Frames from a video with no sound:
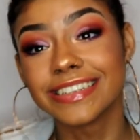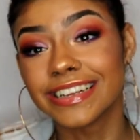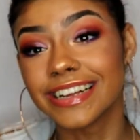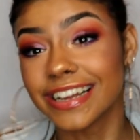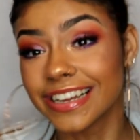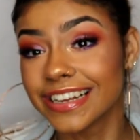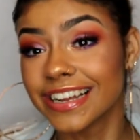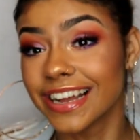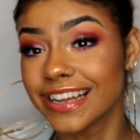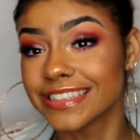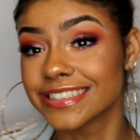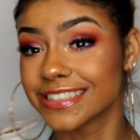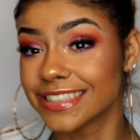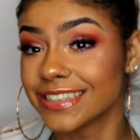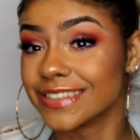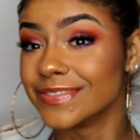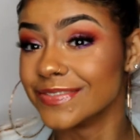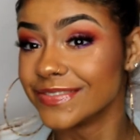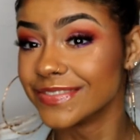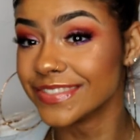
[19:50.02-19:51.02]
I got
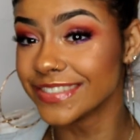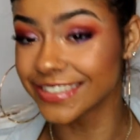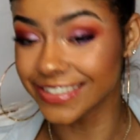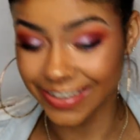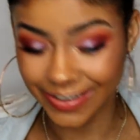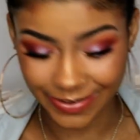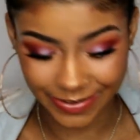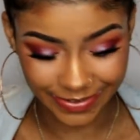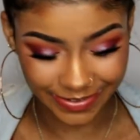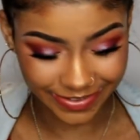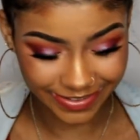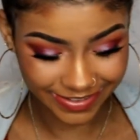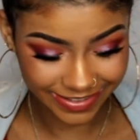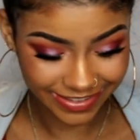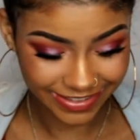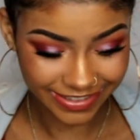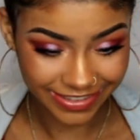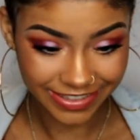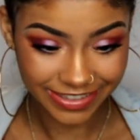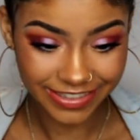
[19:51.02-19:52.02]
some, so
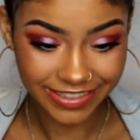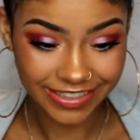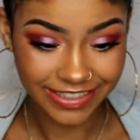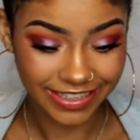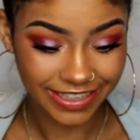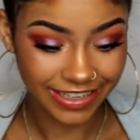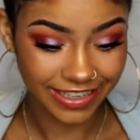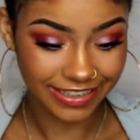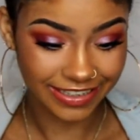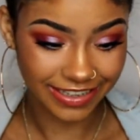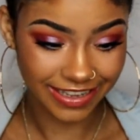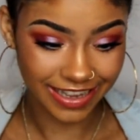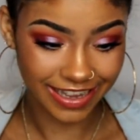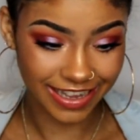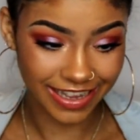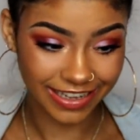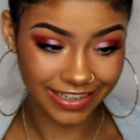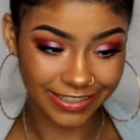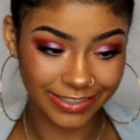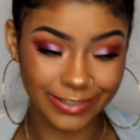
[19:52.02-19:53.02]

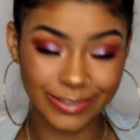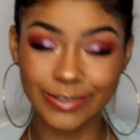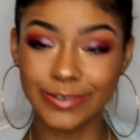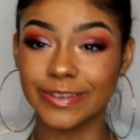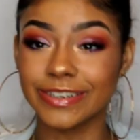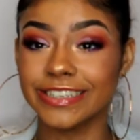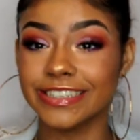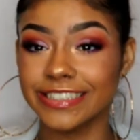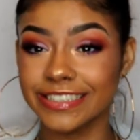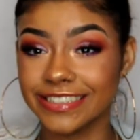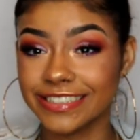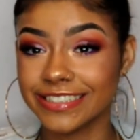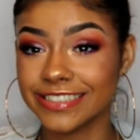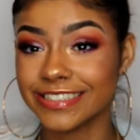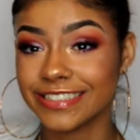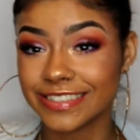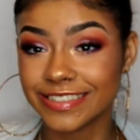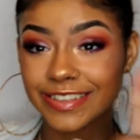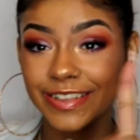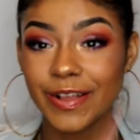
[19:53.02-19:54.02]
I could do one.
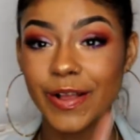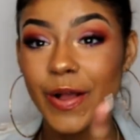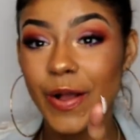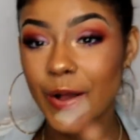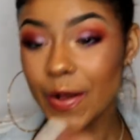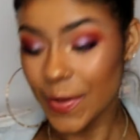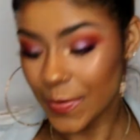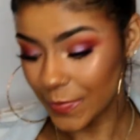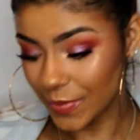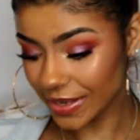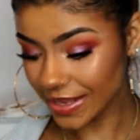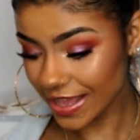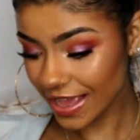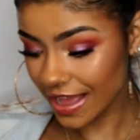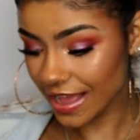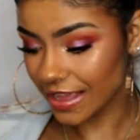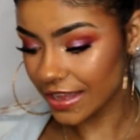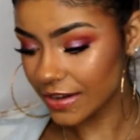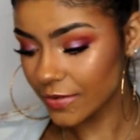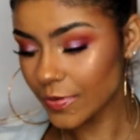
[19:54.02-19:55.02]
But
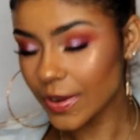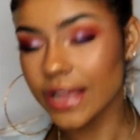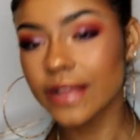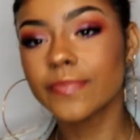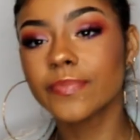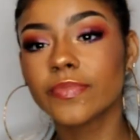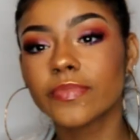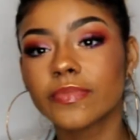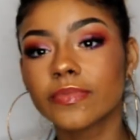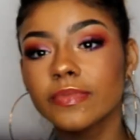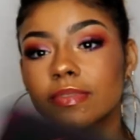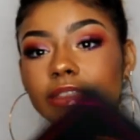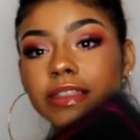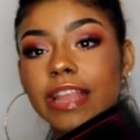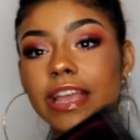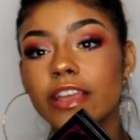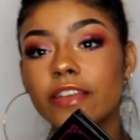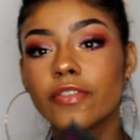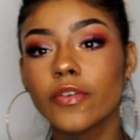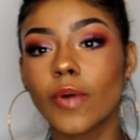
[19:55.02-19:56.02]
yeah, anyway,
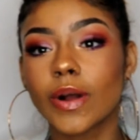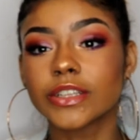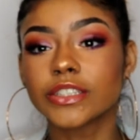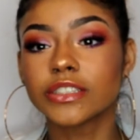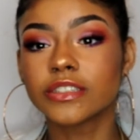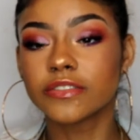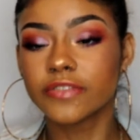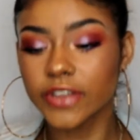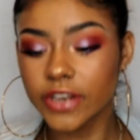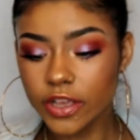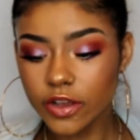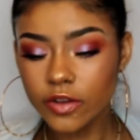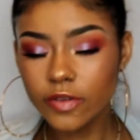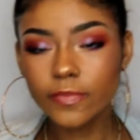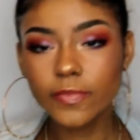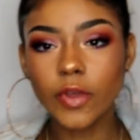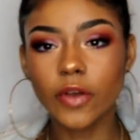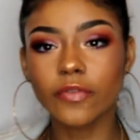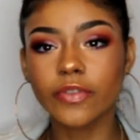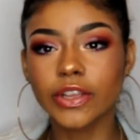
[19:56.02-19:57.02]
thanks for watching this video.
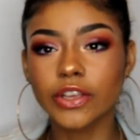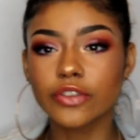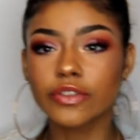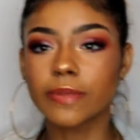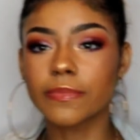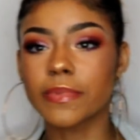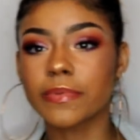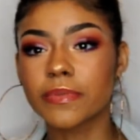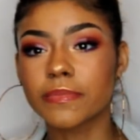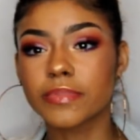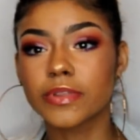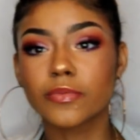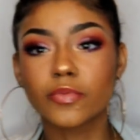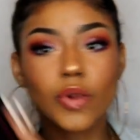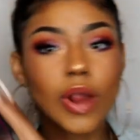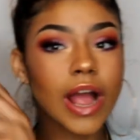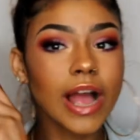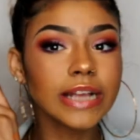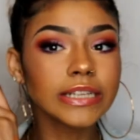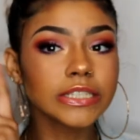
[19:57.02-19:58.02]
Hopefully you thumbs up and
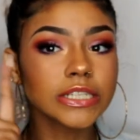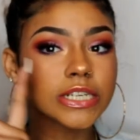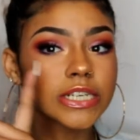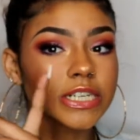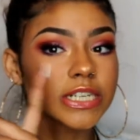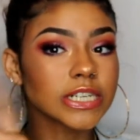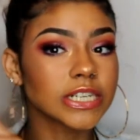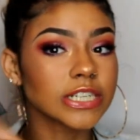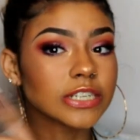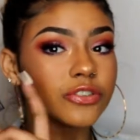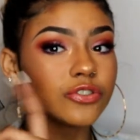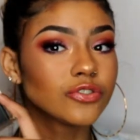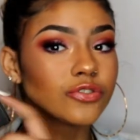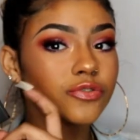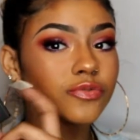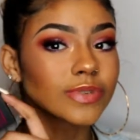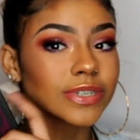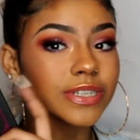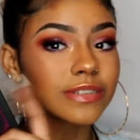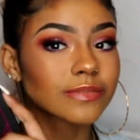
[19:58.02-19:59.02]
subscribes. I
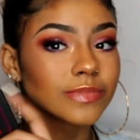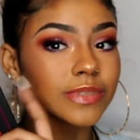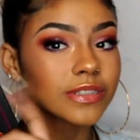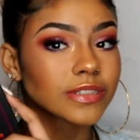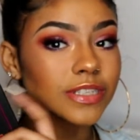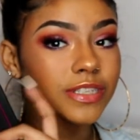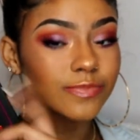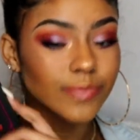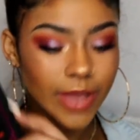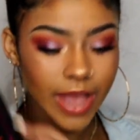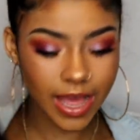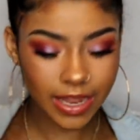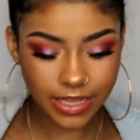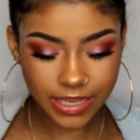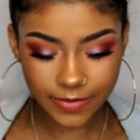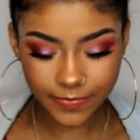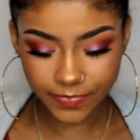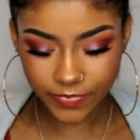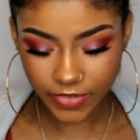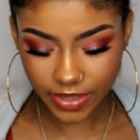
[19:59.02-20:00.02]
do recommend this
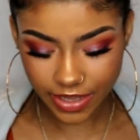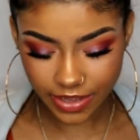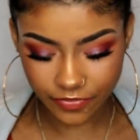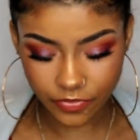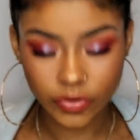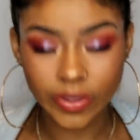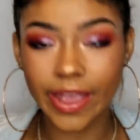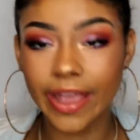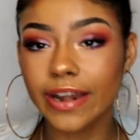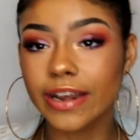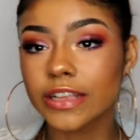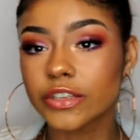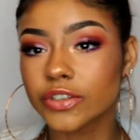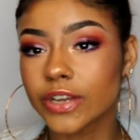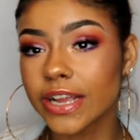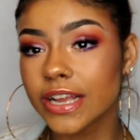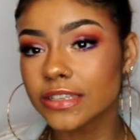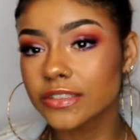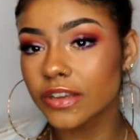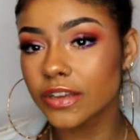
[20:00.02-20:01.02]
palette if you can get your
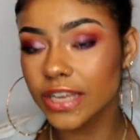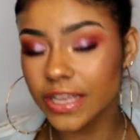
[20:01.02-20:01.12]
hands on